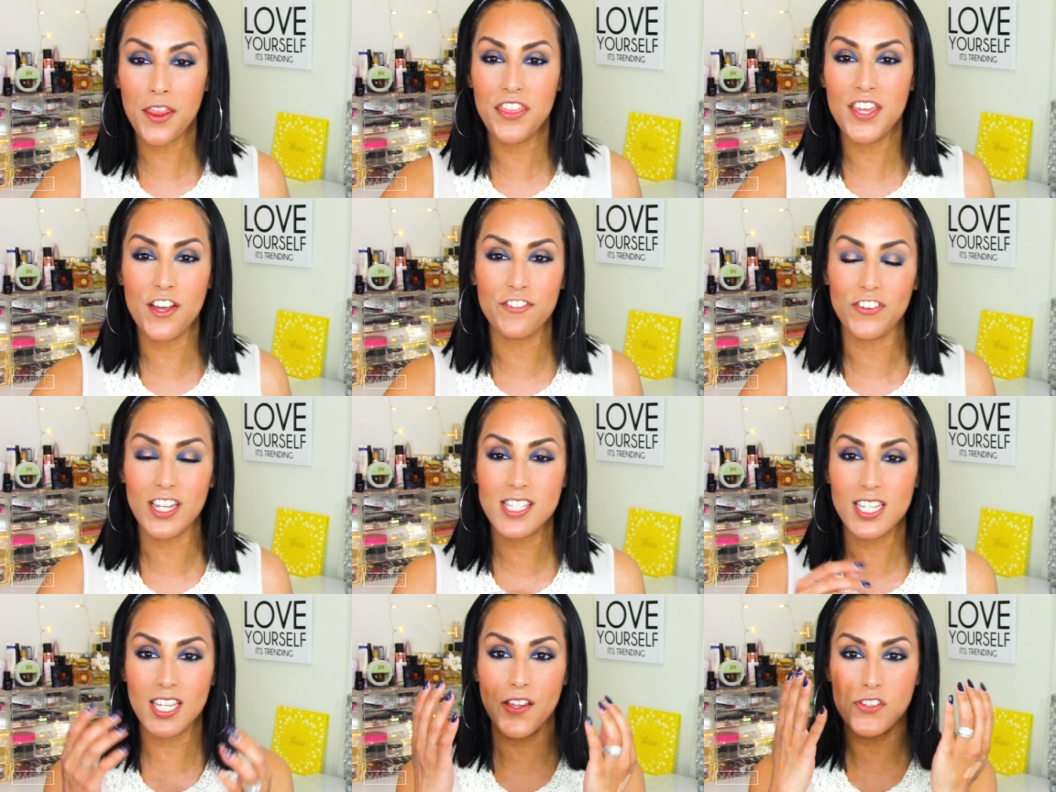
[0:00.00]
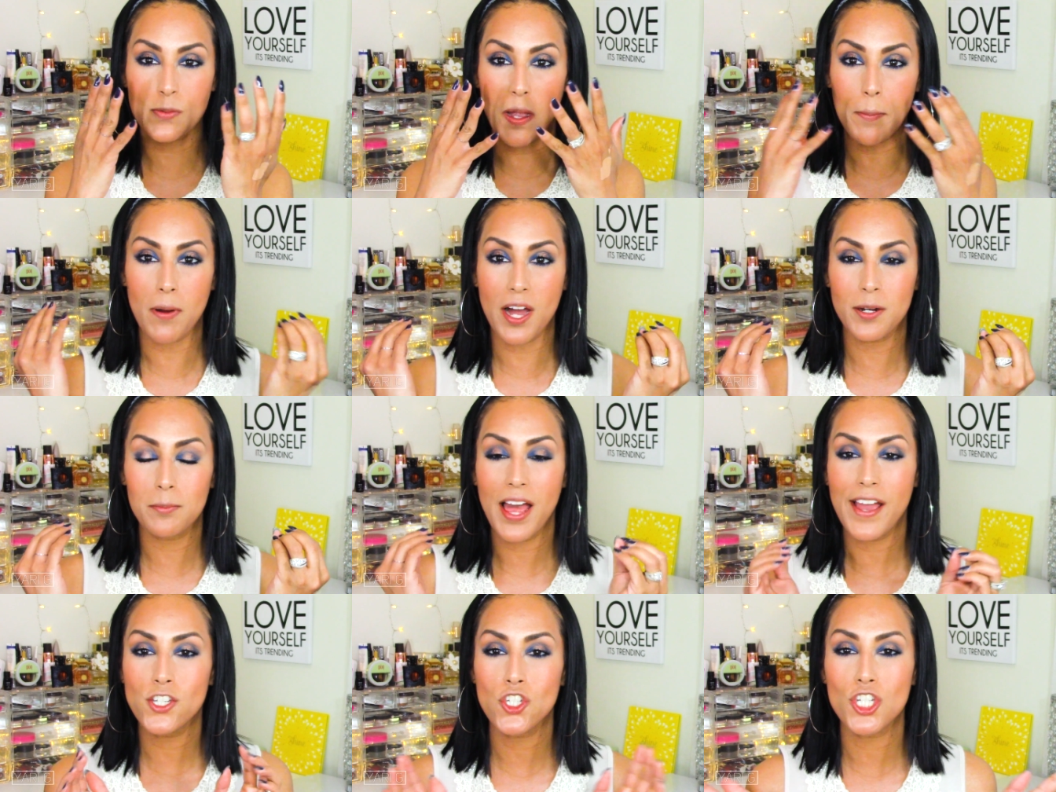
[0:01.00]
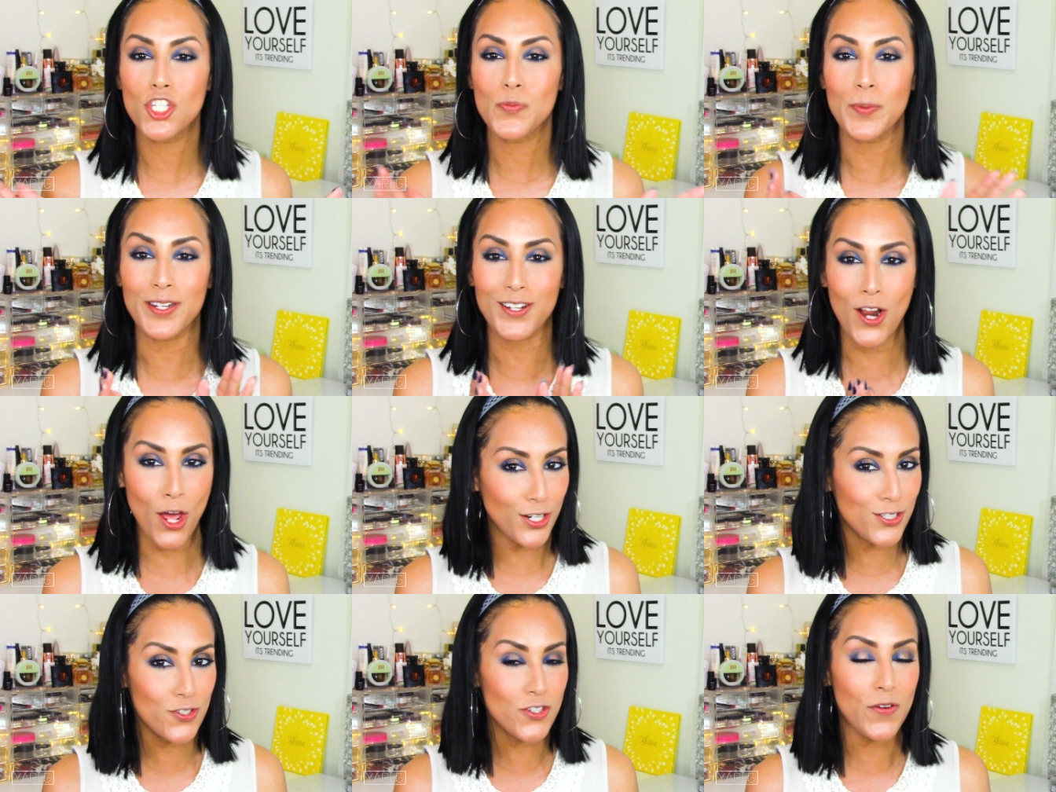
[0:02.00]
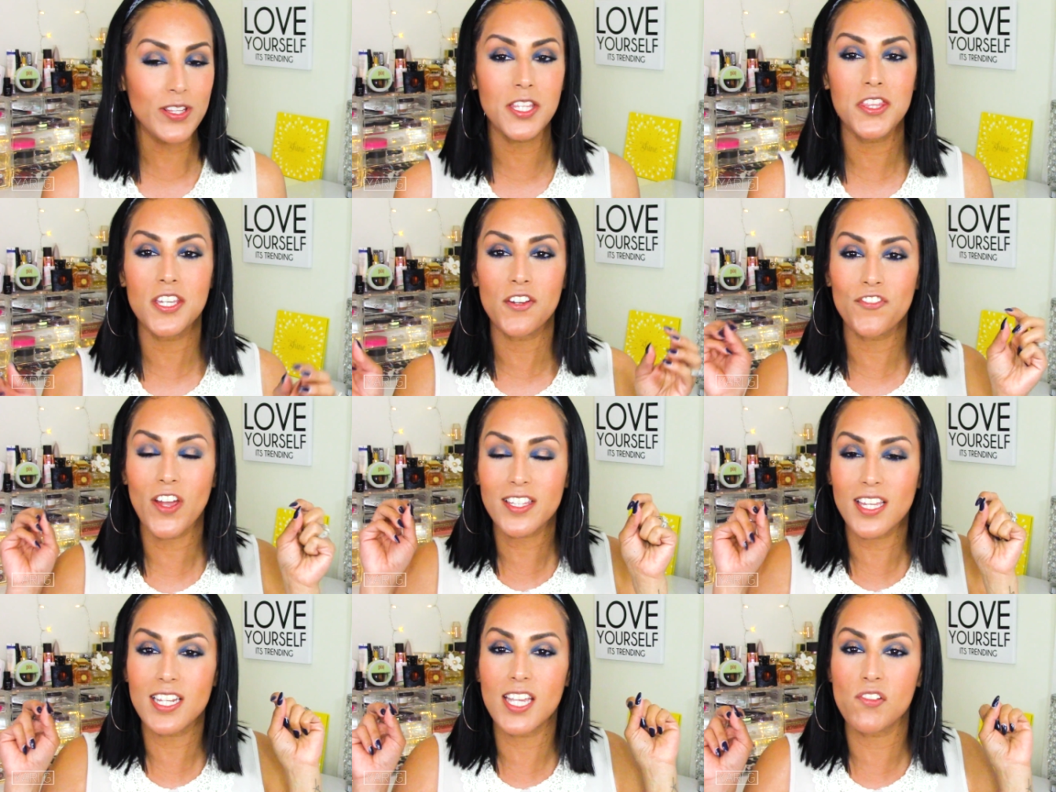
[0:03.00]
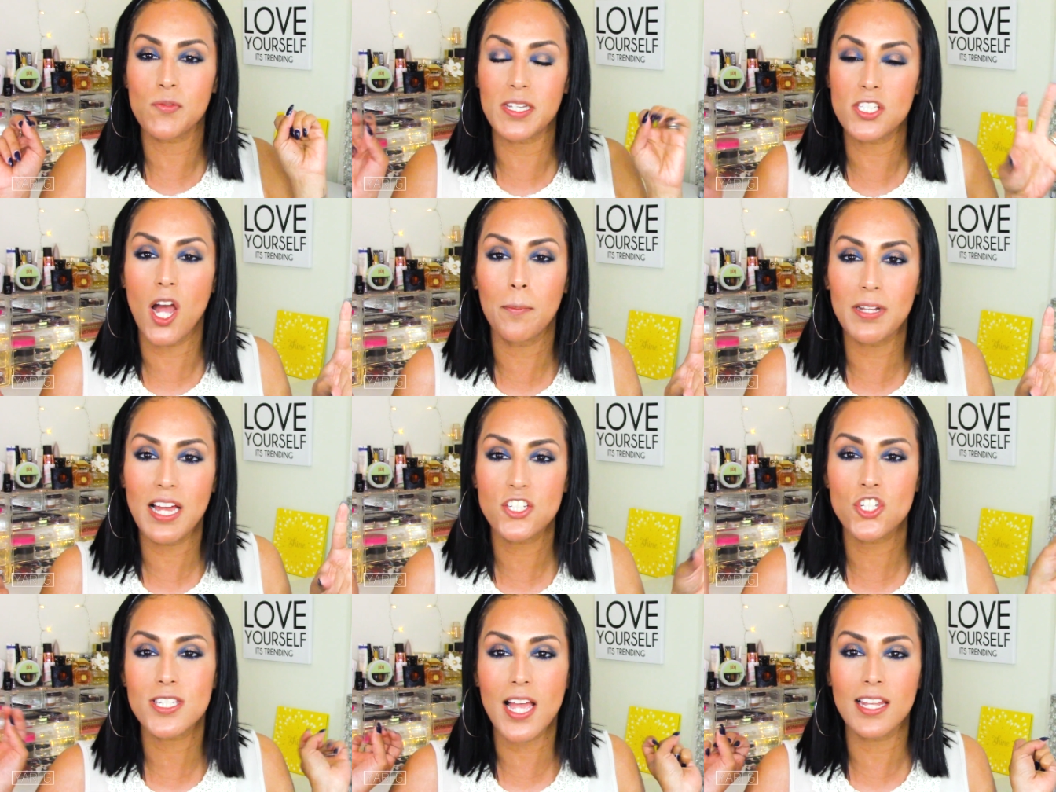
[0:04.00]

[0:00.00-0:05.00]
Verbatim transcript: the effect it gives my bottom lashes, but not necessarily the effect that it gives my top lashes.